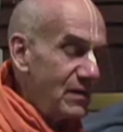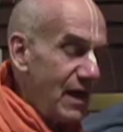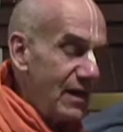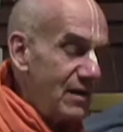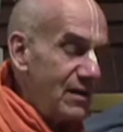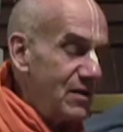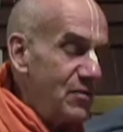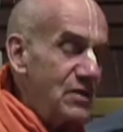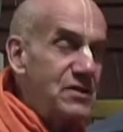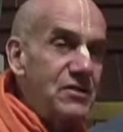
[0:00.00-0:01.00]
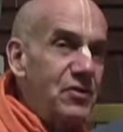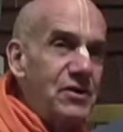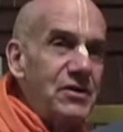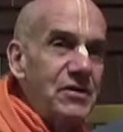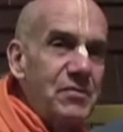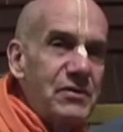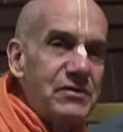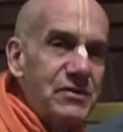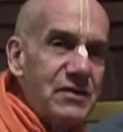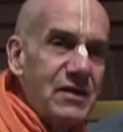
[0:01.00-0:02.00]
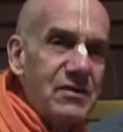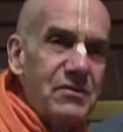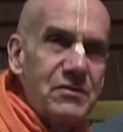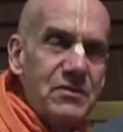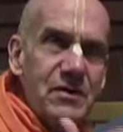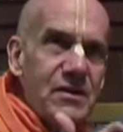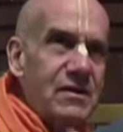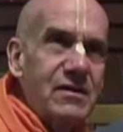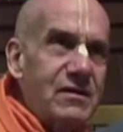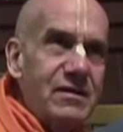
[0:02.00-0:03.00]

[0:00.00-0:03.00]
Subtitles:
that he wasn't an ordinary person, that he was really